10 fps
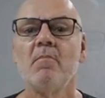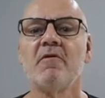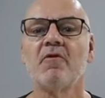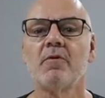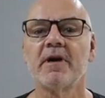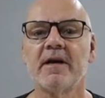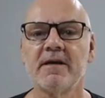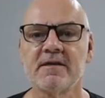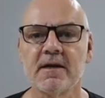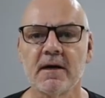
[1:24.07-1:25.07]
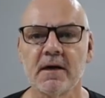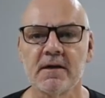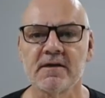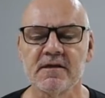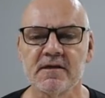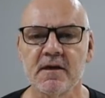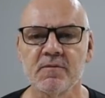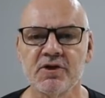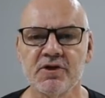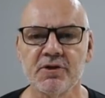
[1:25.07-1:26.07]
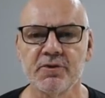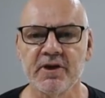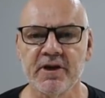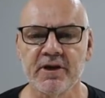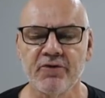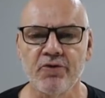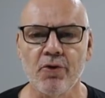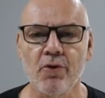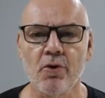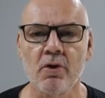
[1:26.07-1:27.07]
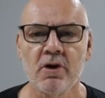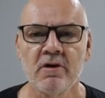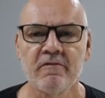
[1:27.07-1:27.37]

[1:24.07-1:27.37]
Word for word: Before we get into that guys it's time to do the draw